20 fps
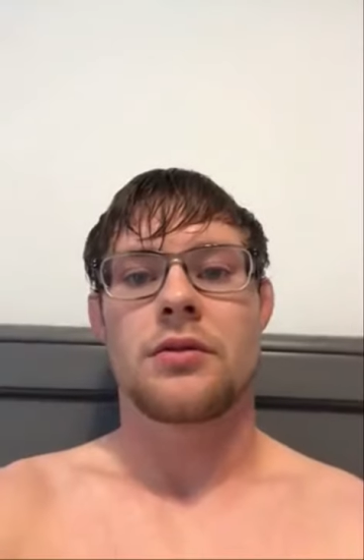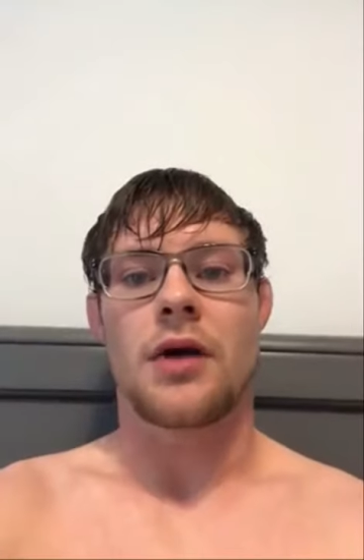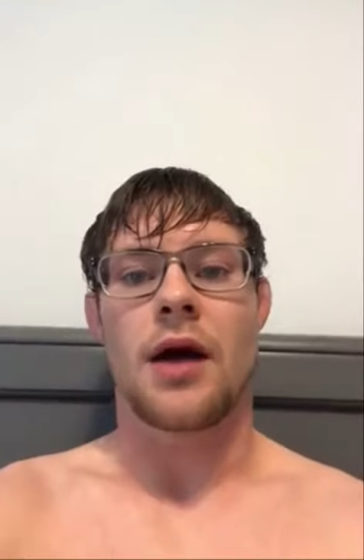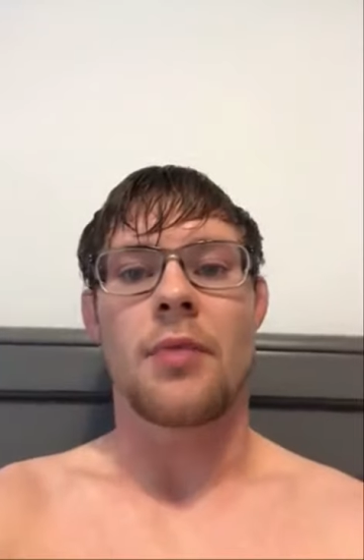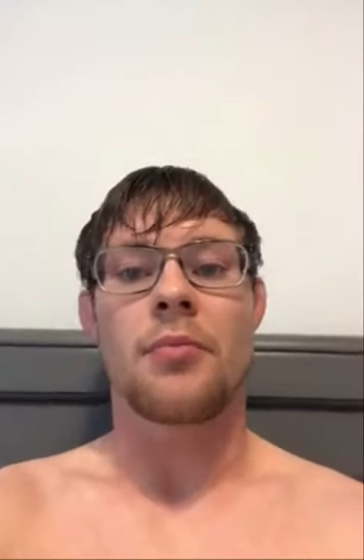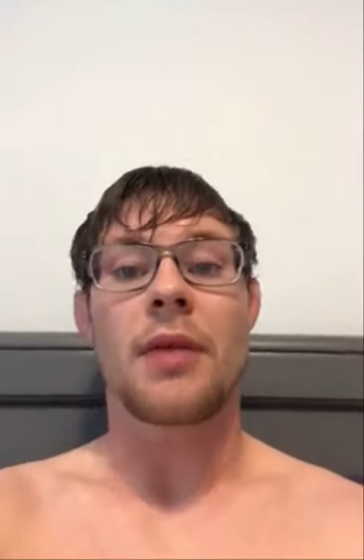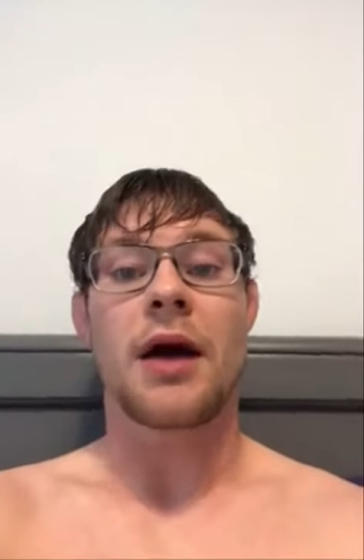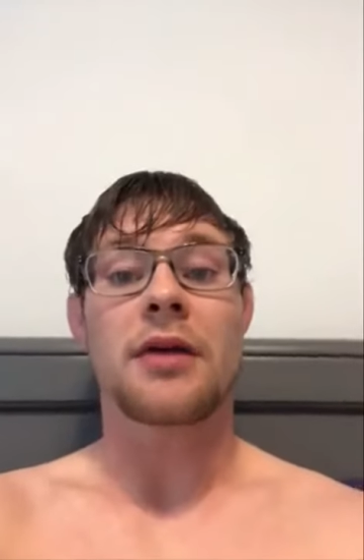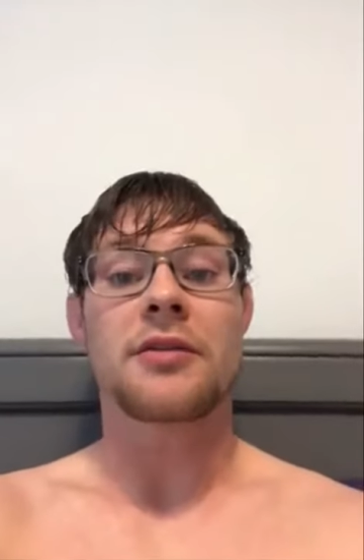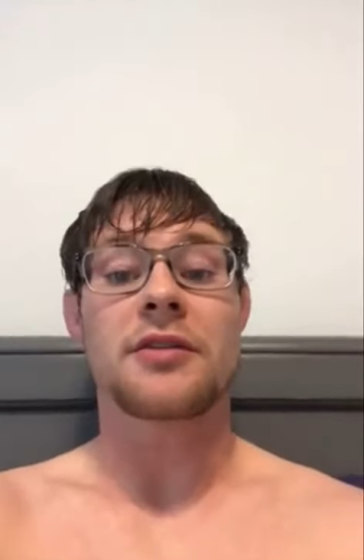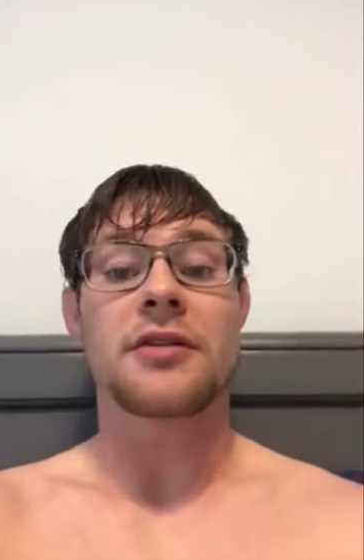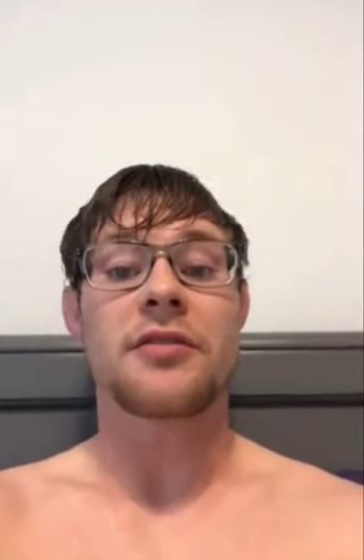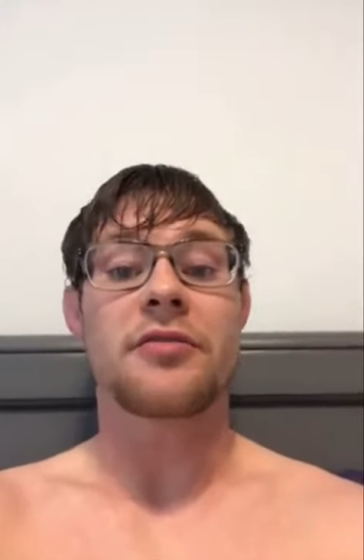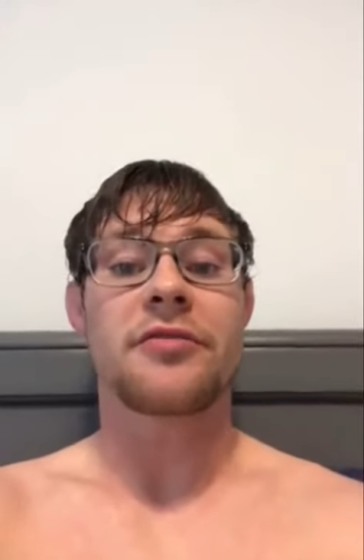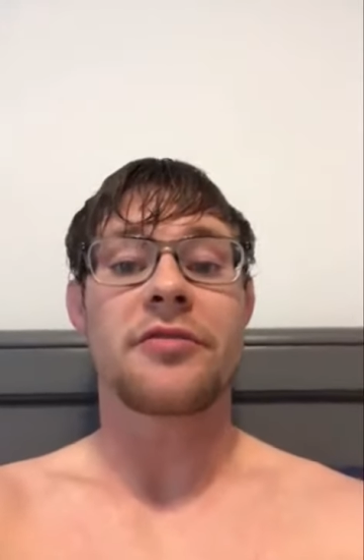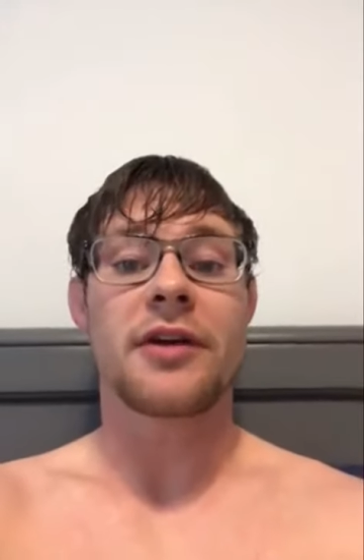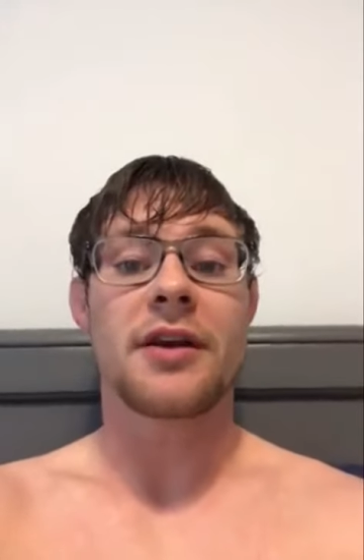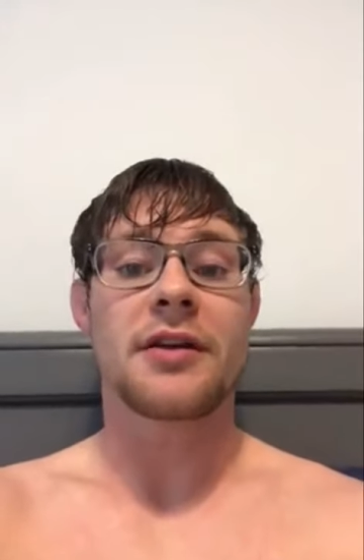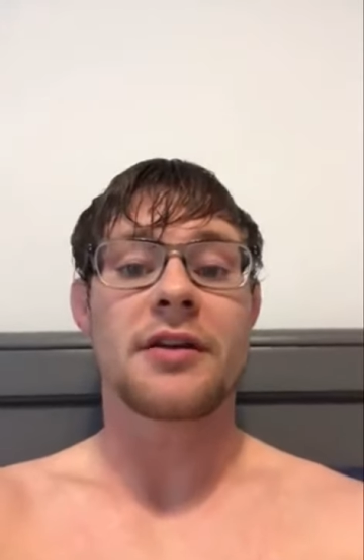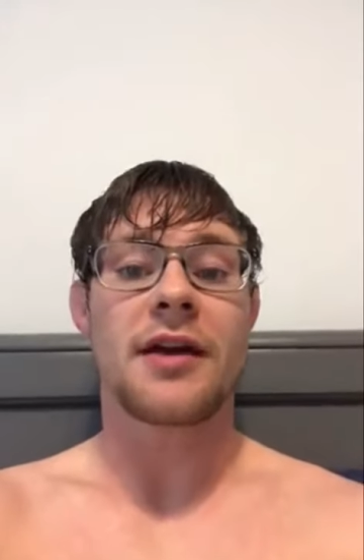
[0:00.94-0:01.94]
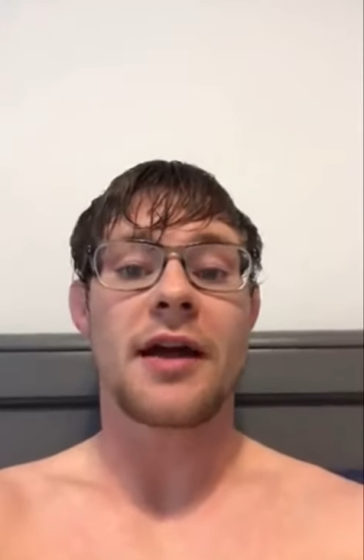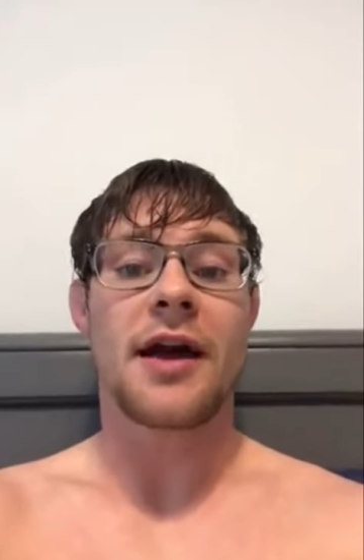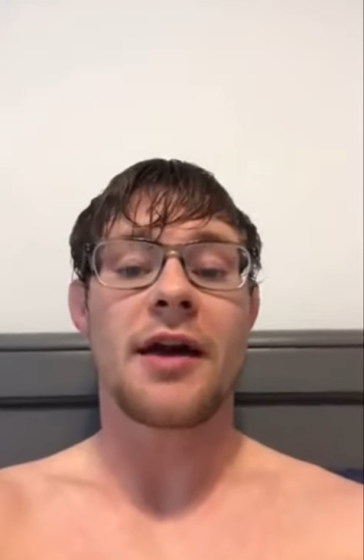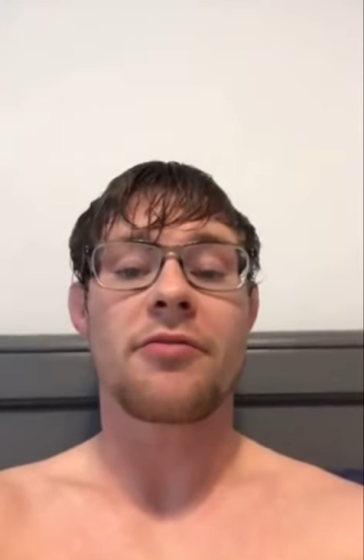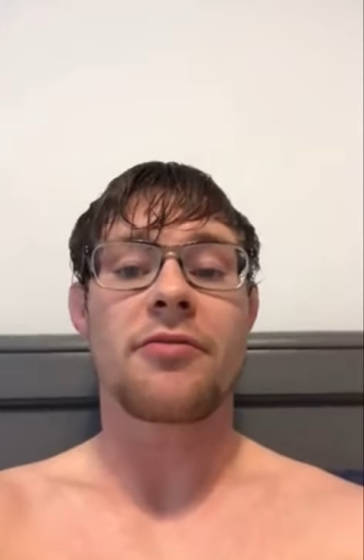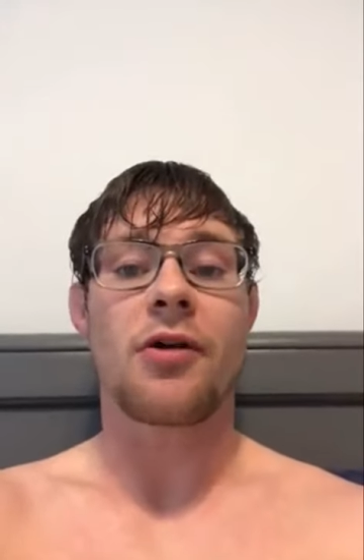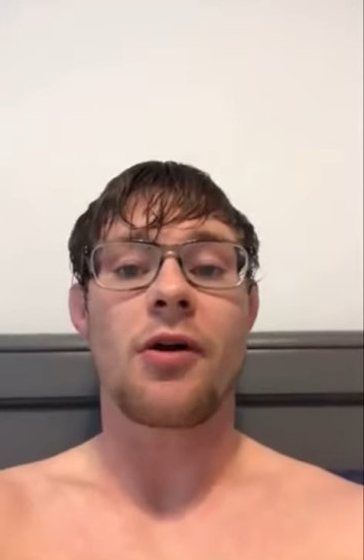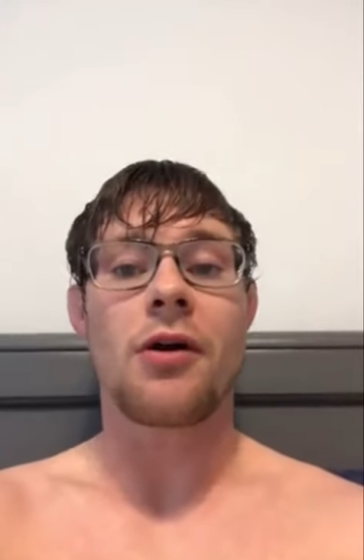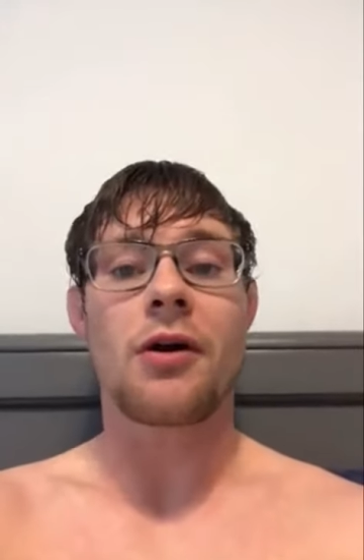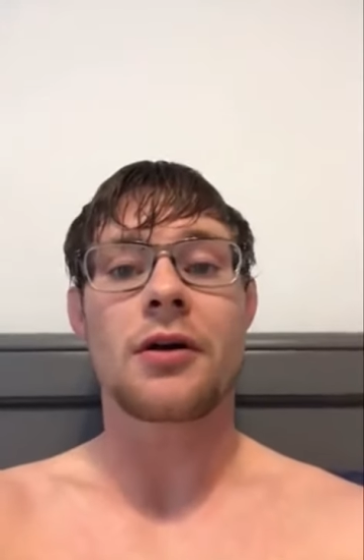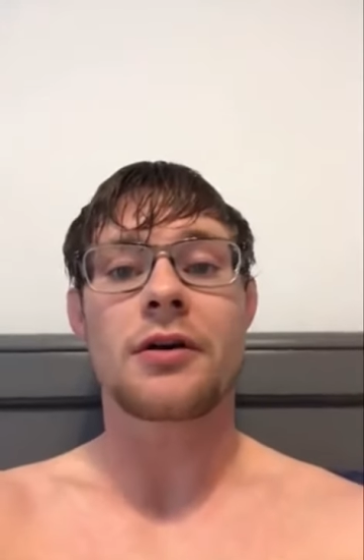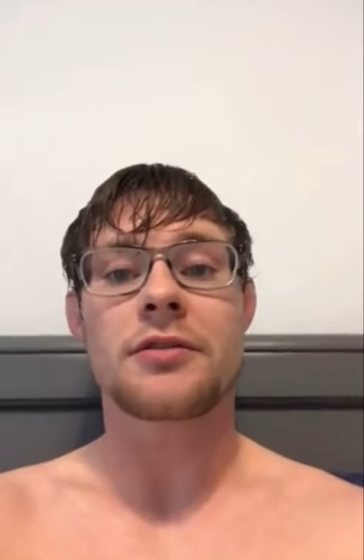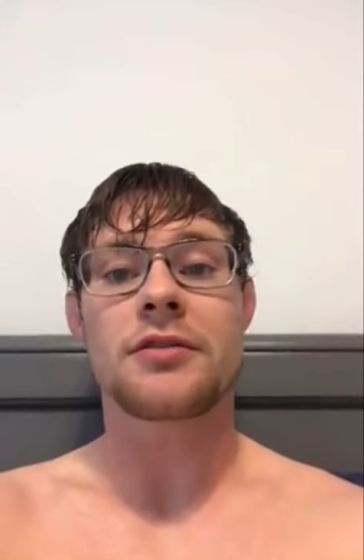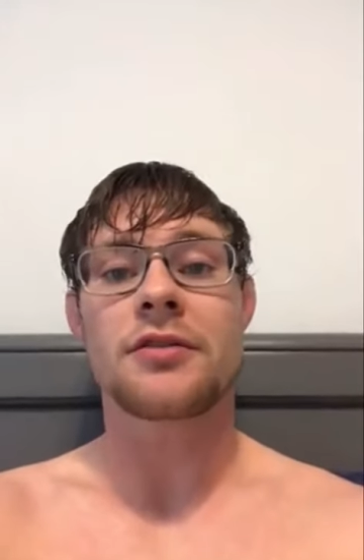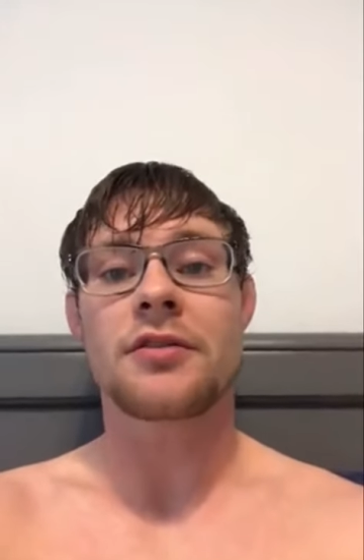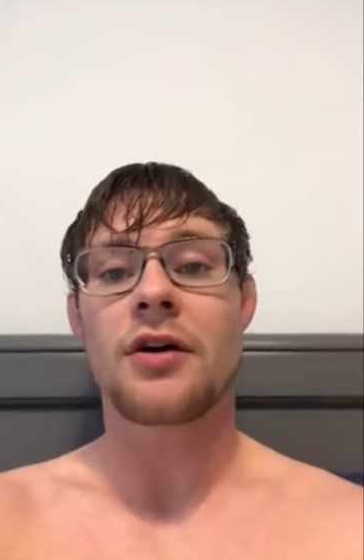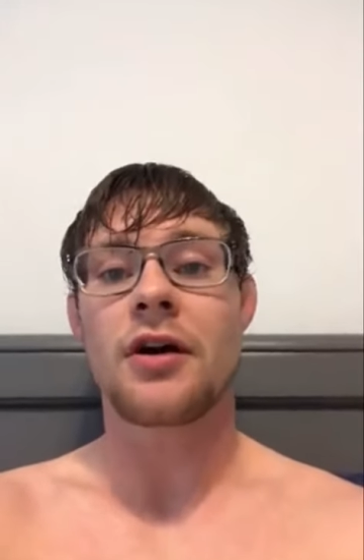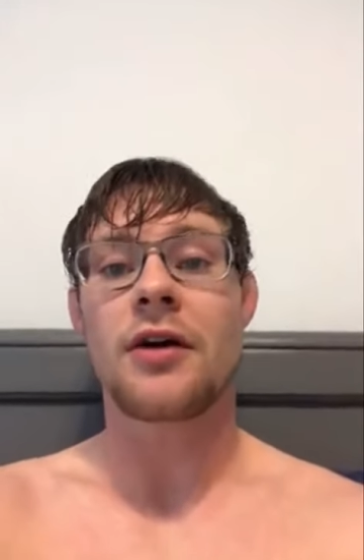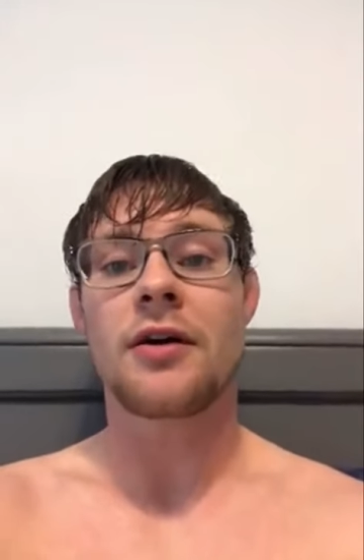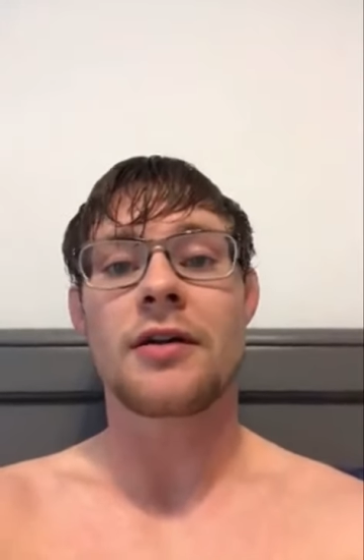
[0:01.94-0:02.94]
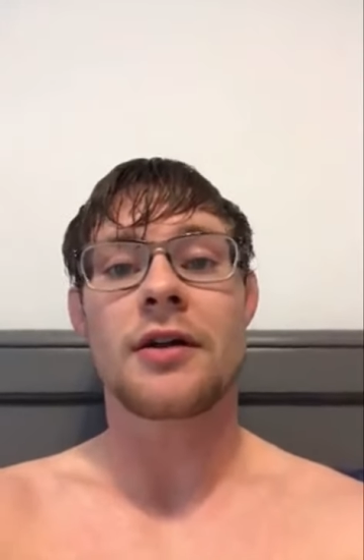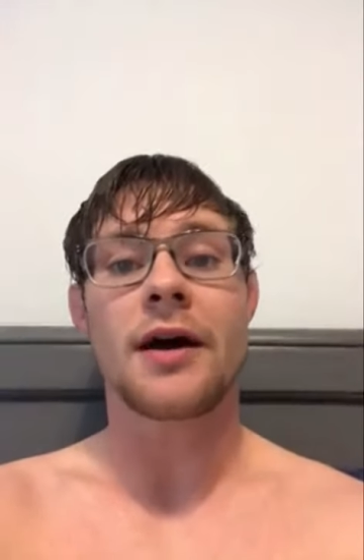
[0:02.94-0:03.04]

I'm about to offend half of Arkansas,